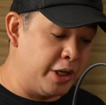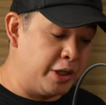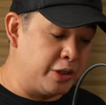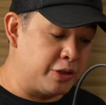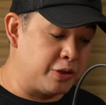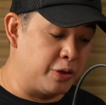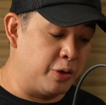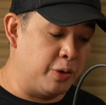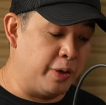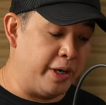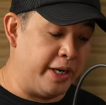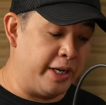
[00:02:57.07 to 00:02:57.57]

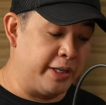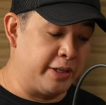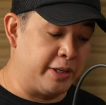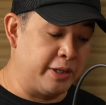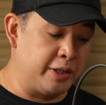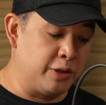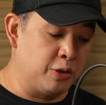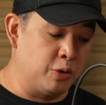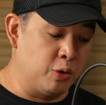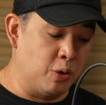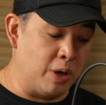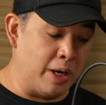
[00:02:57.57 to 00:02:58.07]
So it
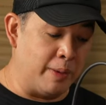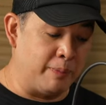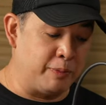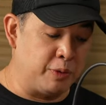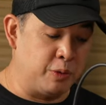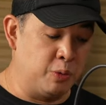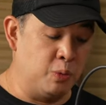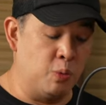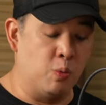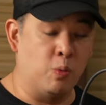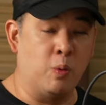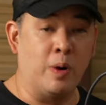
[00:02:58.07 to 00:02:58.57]
can go up
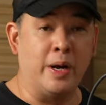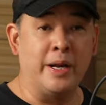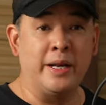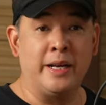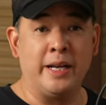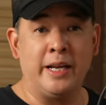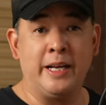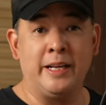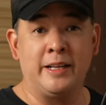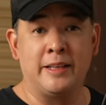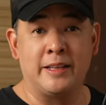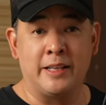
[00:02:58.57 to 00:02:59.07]
to
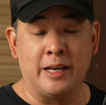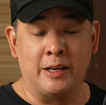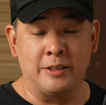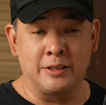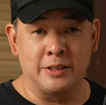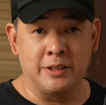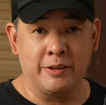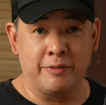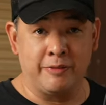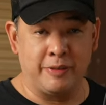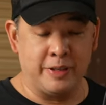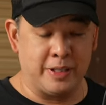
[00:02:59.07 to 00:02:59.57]

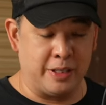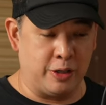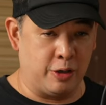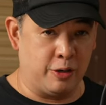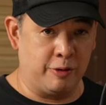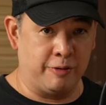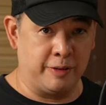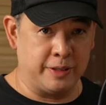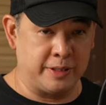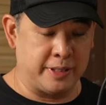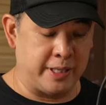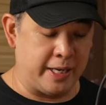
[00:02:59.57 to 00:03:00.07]
1/8000
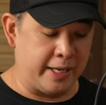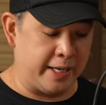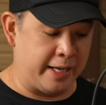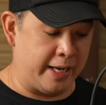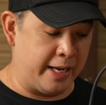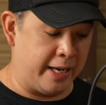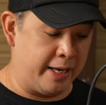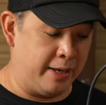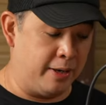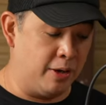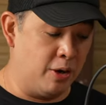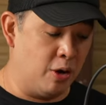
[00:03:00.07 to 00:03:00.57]
of a
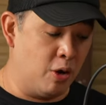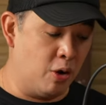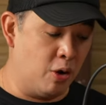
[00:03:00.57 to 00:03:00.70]
second,